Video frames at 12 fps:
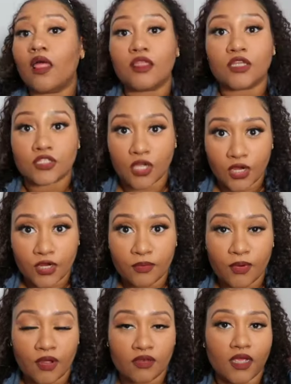the darker
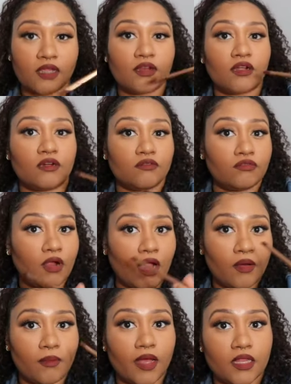brown liner
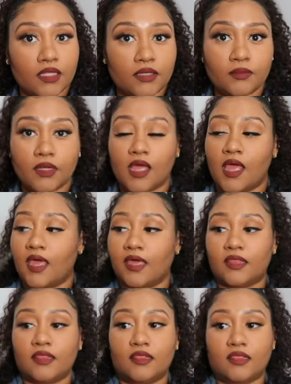around my lip
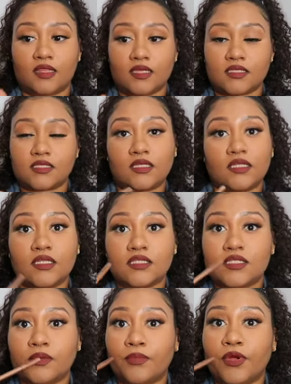and this is
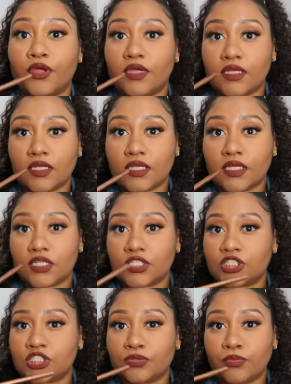the
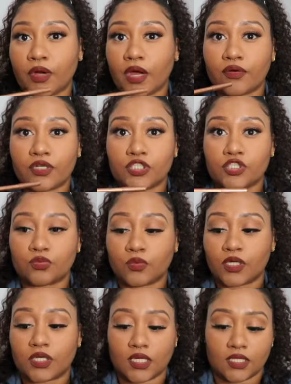burgundy-ish brownish
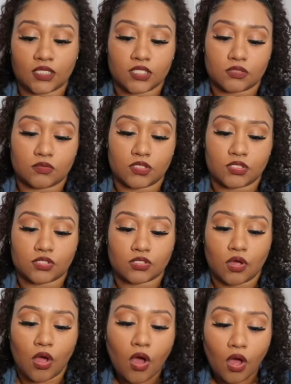one and this one is
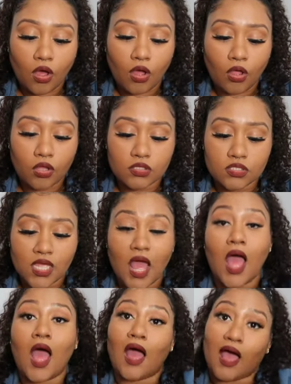called
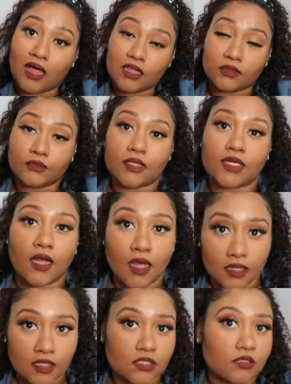hollywood
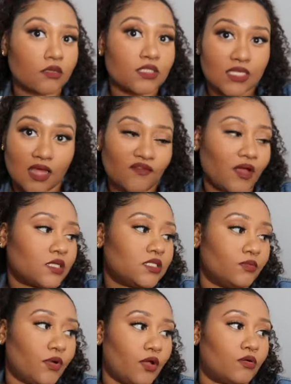honey so it's not
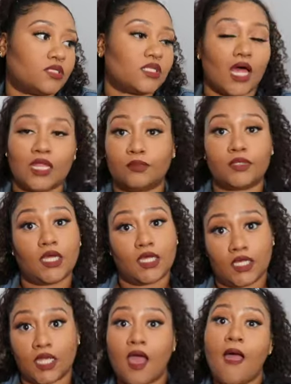foxy brown it's hollywood
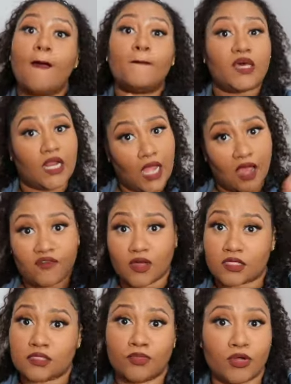honey but i got
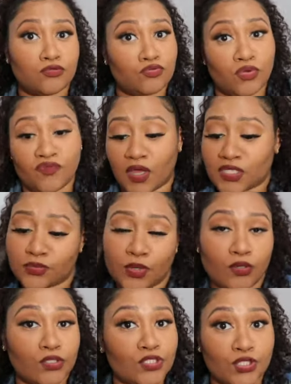foxy brown so foxy
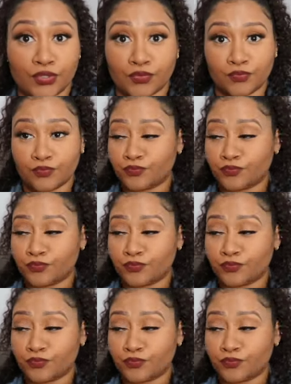brown is cute